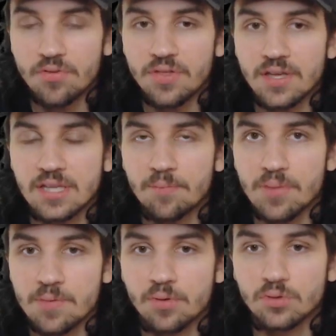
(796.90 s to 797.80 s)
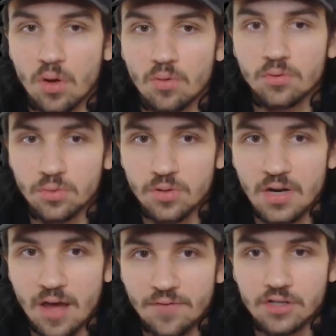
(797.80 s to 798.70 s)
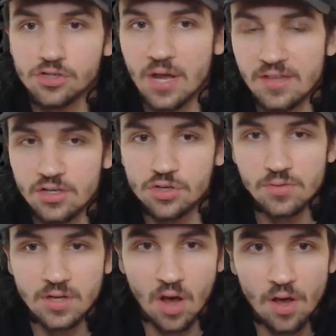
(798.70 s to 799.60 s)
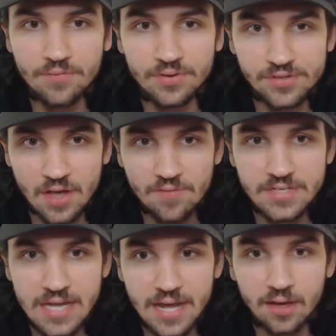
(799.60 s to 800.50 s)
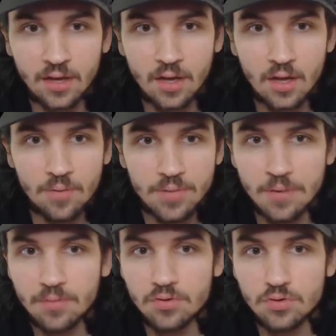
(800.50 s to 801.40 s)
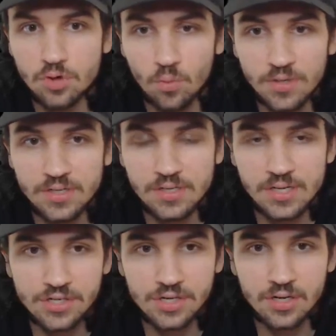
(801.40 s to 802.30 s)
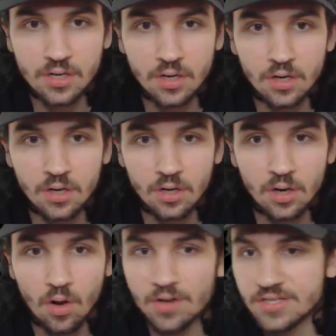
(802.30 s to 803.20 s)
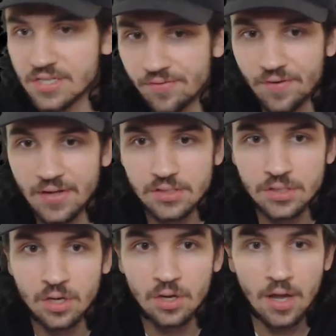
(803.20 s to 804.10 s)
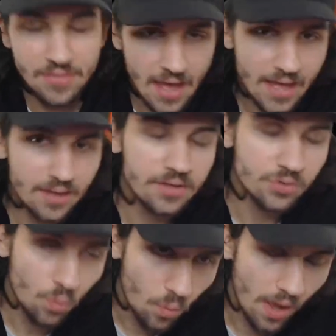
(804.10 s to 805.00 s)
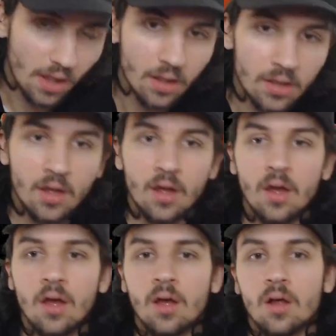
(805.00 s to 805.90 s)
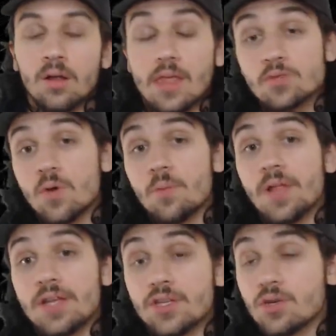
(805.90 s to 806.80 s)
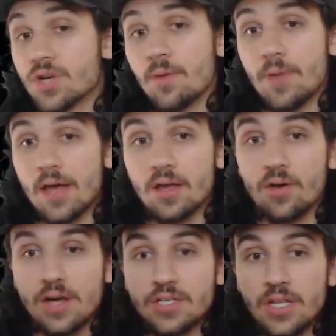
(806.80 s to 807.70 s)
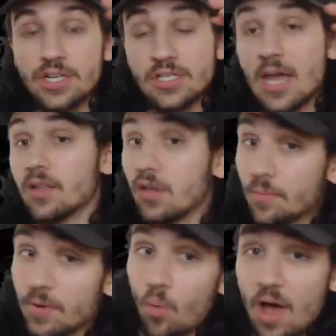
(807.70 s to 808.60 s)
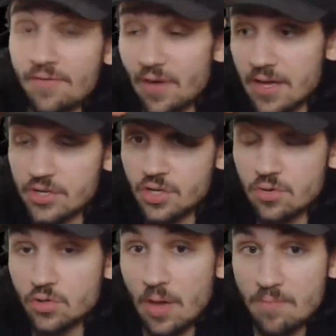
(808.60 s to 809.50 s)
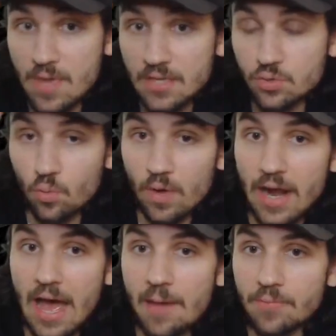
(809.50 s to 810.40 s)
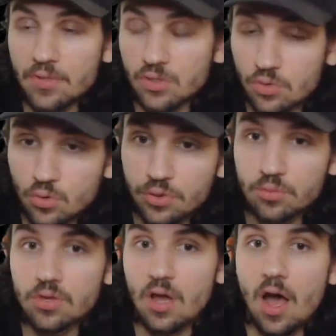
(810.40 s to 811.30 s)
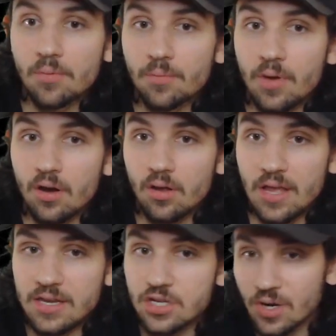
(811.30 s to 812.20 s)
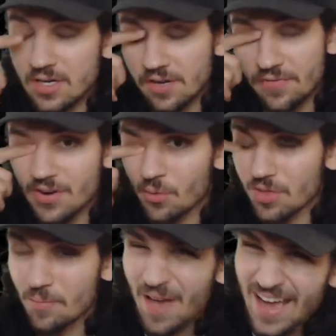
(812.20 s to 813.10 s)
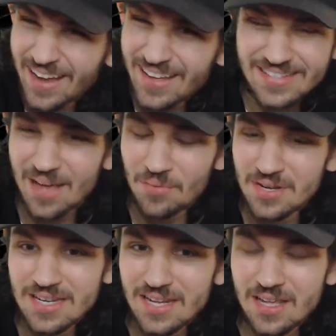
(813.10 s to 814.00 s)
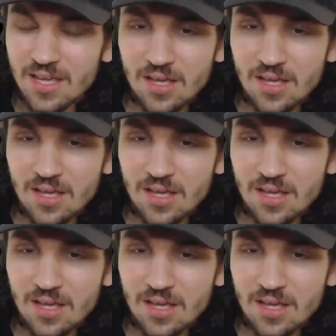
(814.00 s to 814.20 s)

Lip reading: things that people don't do enough. And I think it shows the confidence of a deck, being able to use your win condition on defense. And that was well played. Huge comeback. Congratulations. Had a little bit of Wi-Fi issue, so I missed what happened. So you threw the goblin barrel, and he tried to defend it with a P.E.K.K.A. Is that what he did?